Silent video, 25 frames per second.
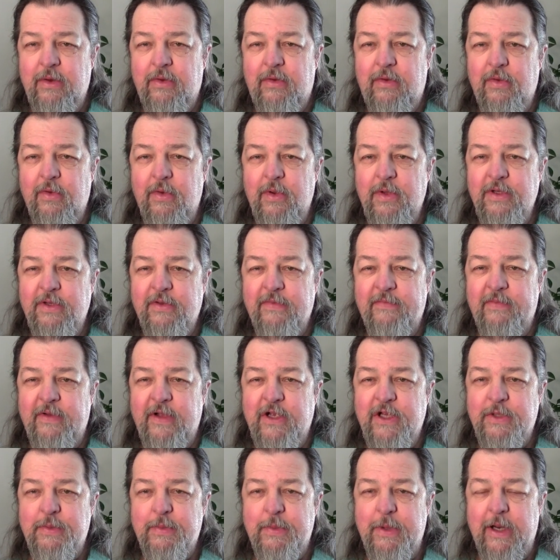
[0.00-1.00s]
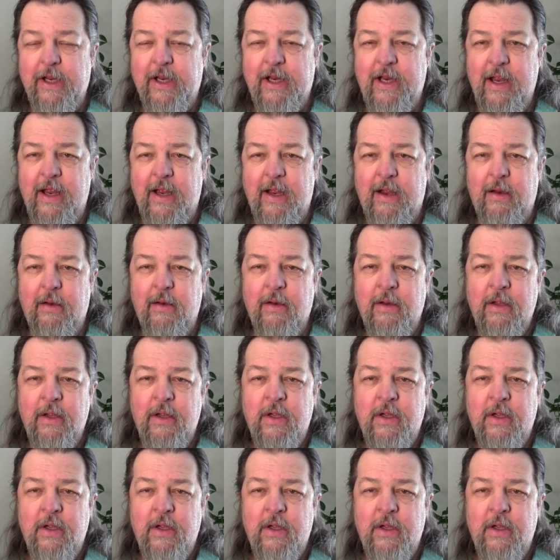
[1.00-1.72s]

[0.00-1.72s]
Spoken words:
to his investment account.